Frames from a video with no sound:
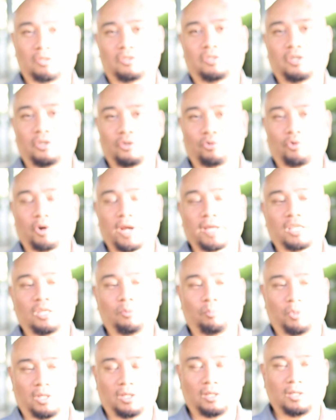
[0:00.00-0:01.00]
to start
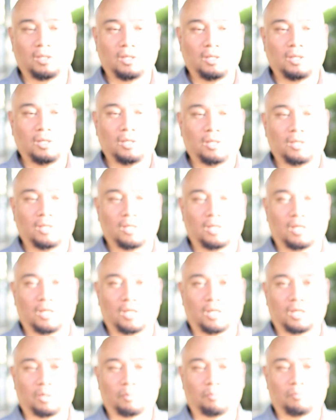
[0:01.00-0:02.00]
tracking me,
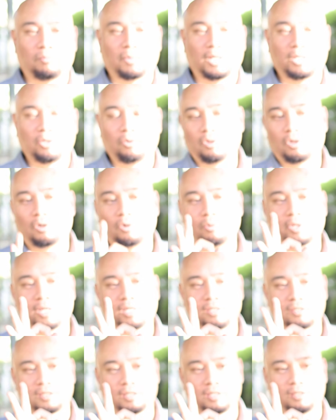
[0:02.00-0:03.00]
I do the
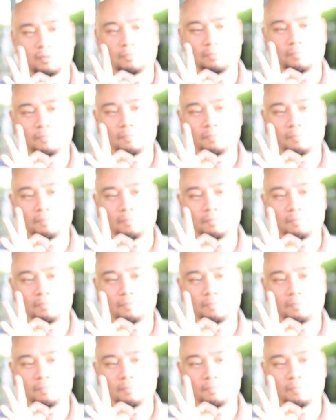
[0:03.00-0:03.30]
OK sign.